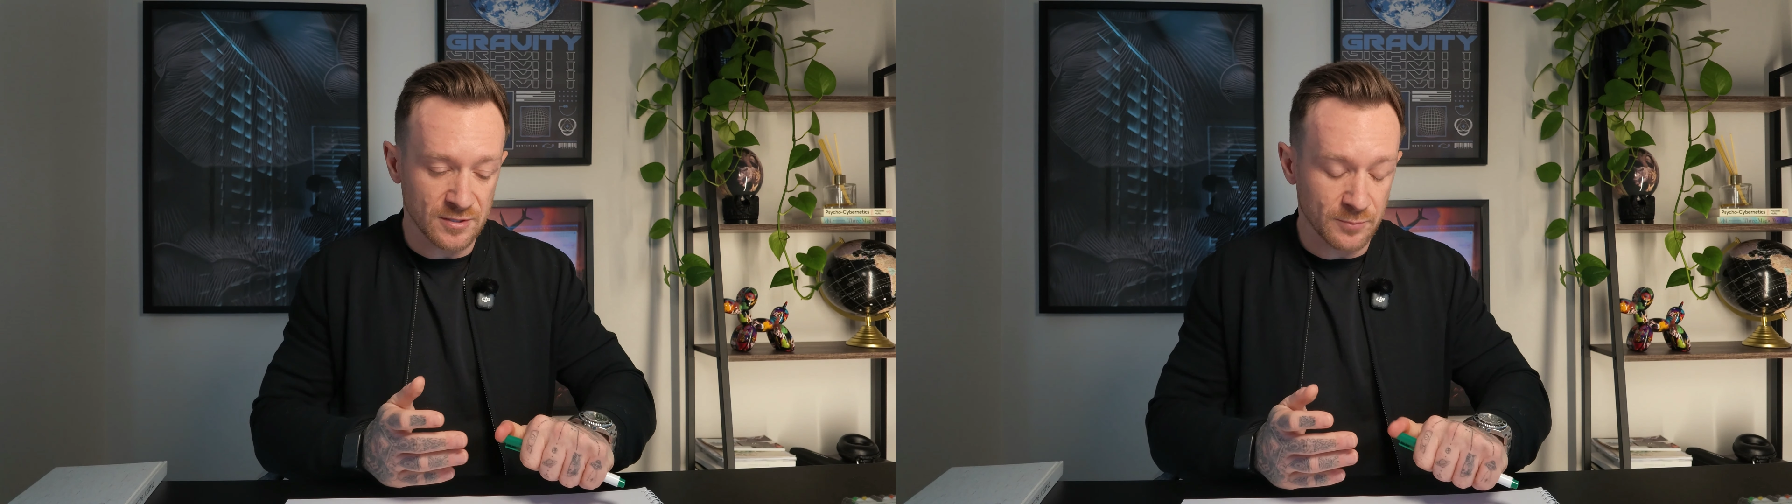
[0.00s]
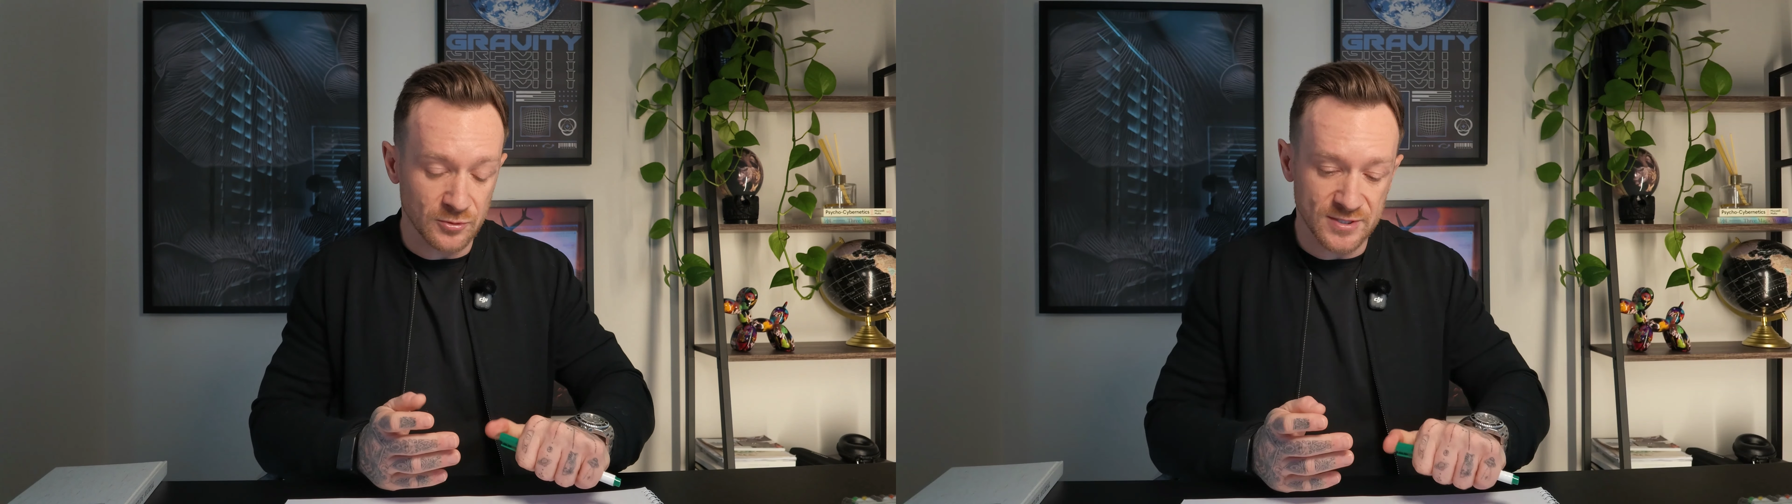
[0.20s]
a
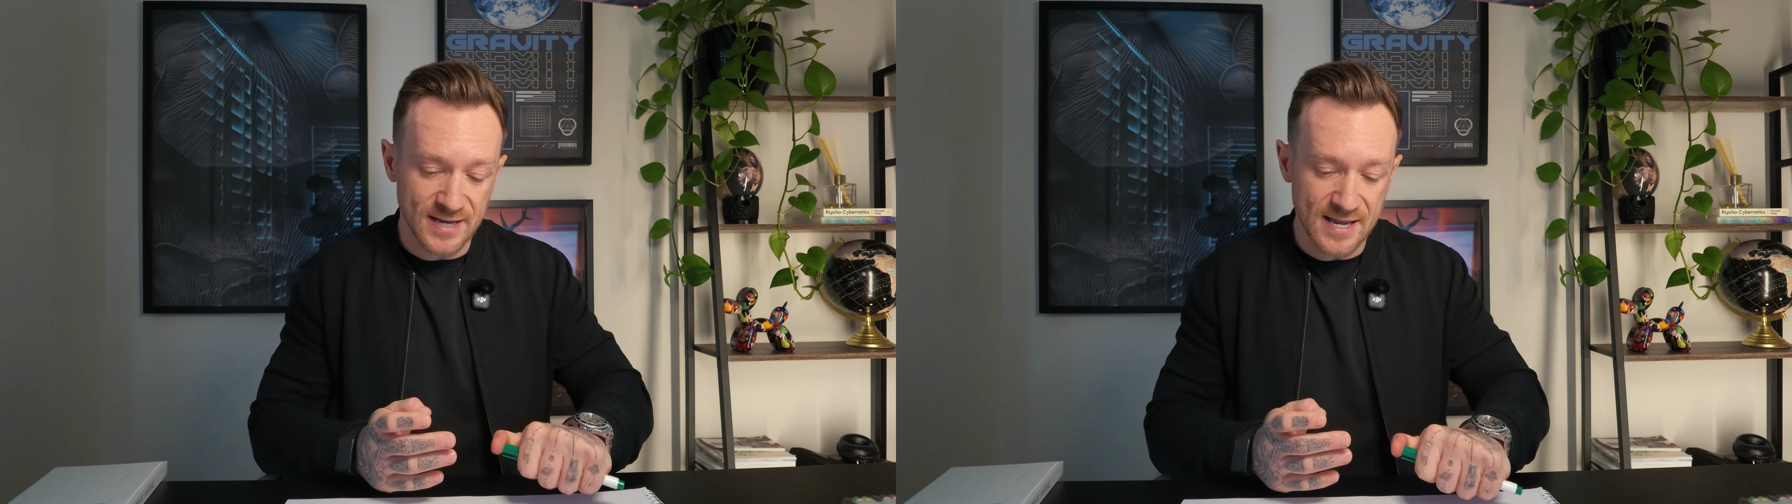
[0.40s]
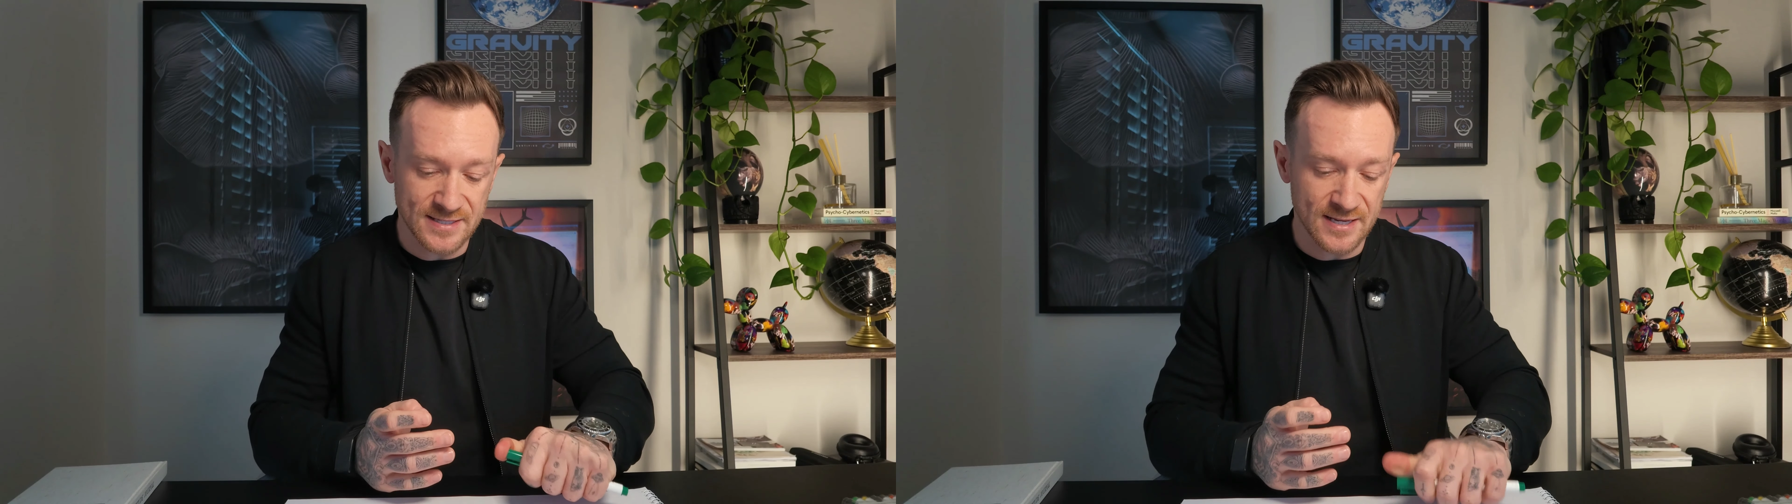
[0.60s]
bunch of
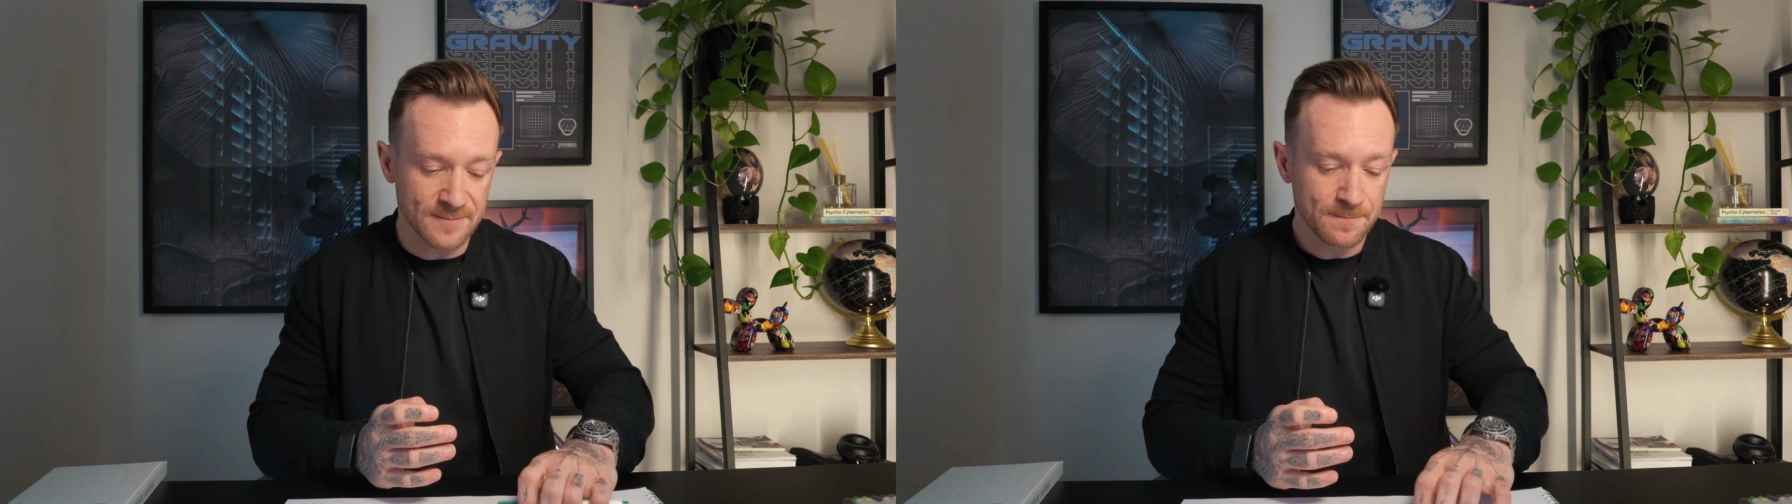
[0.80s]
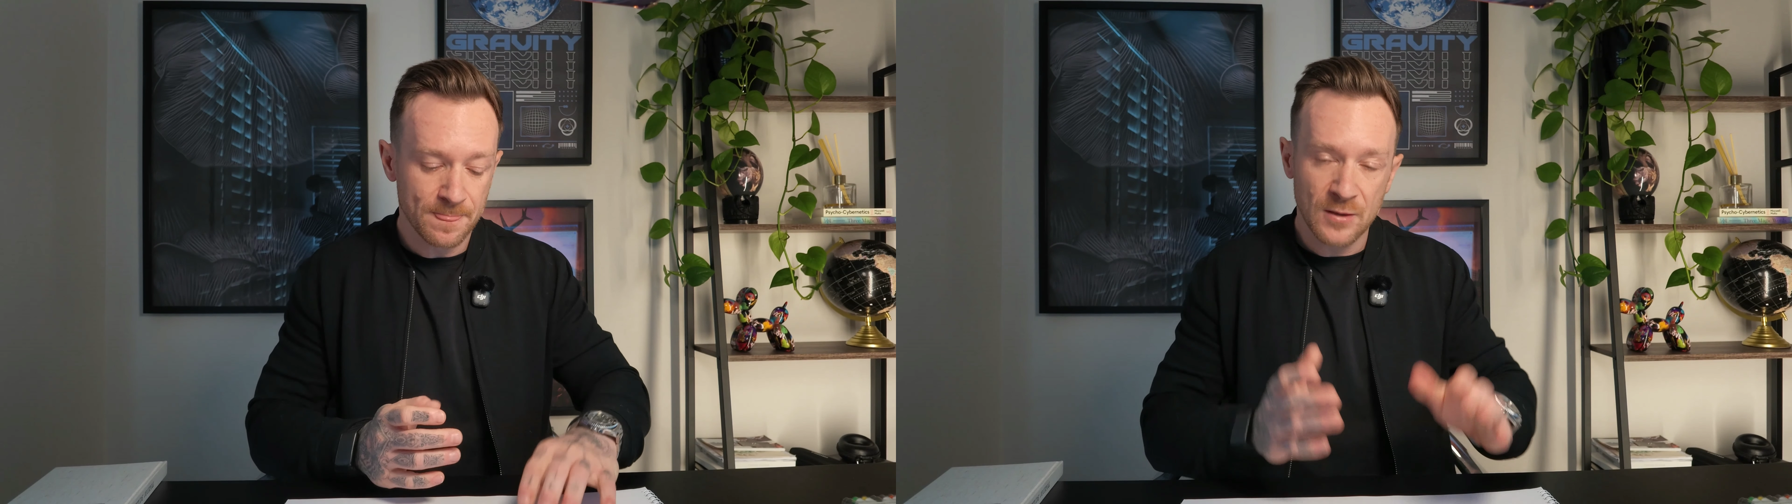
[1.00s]
data.